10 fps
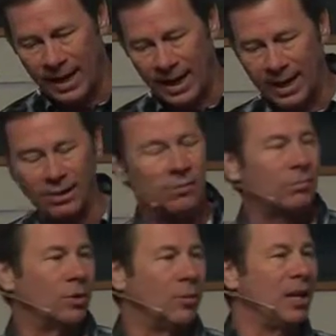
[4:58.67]
and
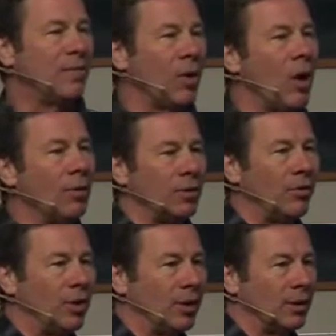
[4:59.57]
to be involved
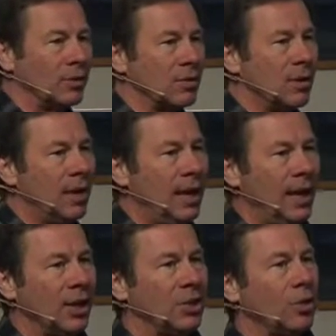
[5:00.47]
in things.
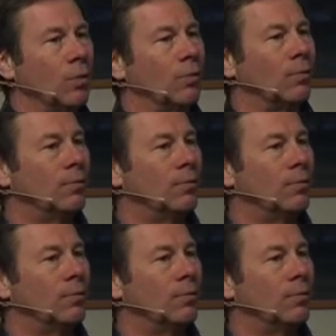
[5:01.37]
And so